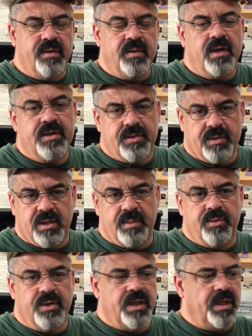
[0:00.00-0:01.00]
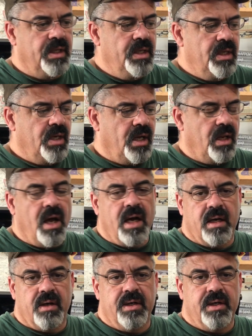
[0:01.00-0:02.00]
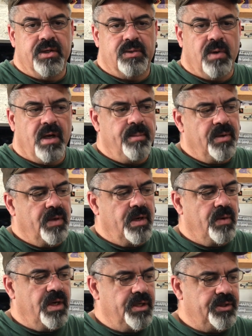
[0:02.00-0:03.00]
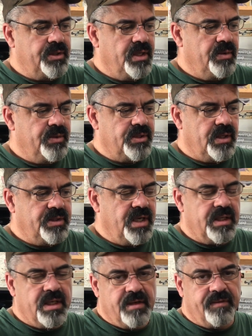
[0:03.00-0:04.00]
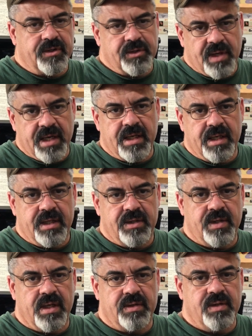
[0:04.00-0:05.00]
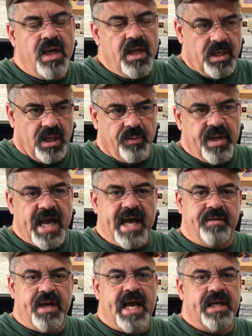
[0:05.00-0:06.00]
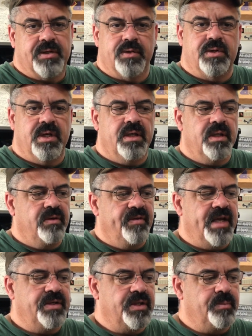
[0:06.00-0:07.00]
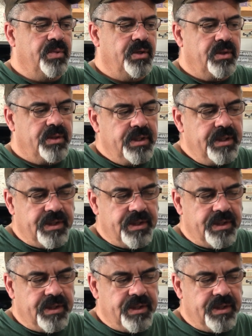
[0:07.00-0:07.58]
And we're also going to put a locker in it as well. But what I wanted to show you was our technique for straightening these things. And we have an axle jig that we've actually built.